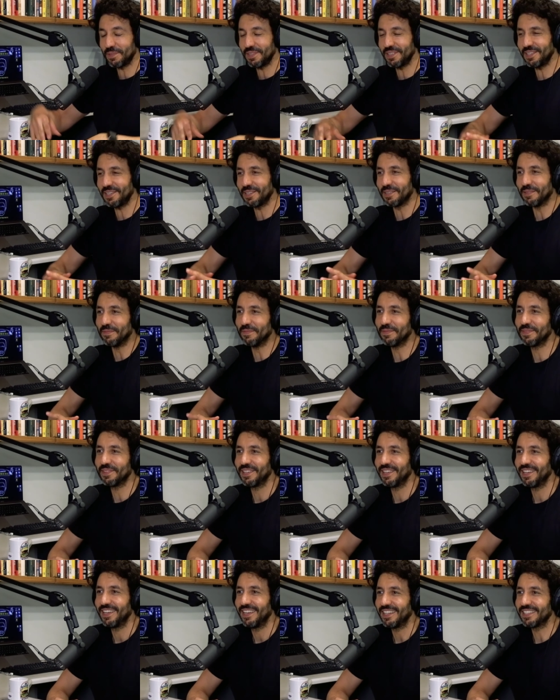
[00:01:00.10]
pretty dope.
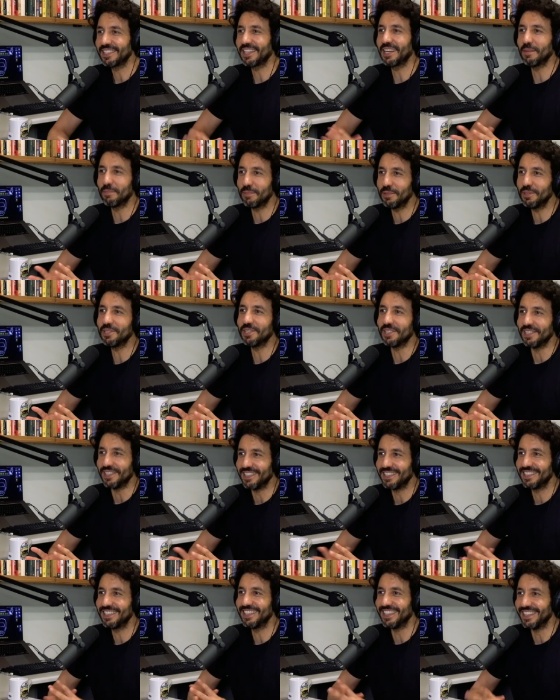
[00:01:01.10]
Yeah, it's, awesome. it's kind of
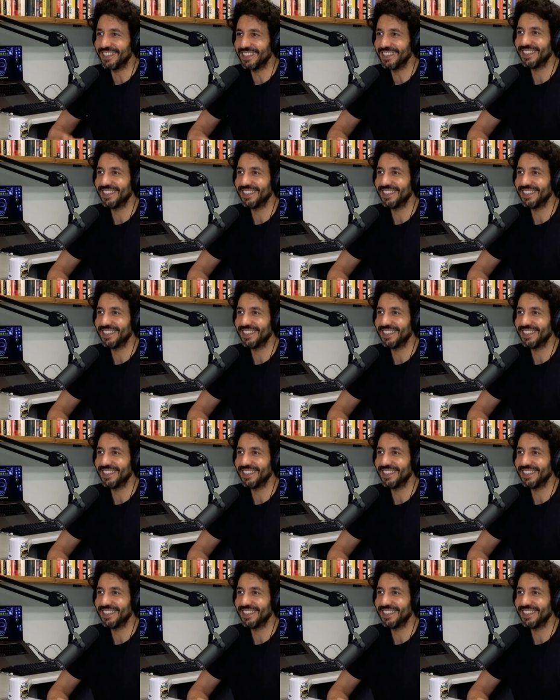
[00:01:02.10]
bougie too. Yeah,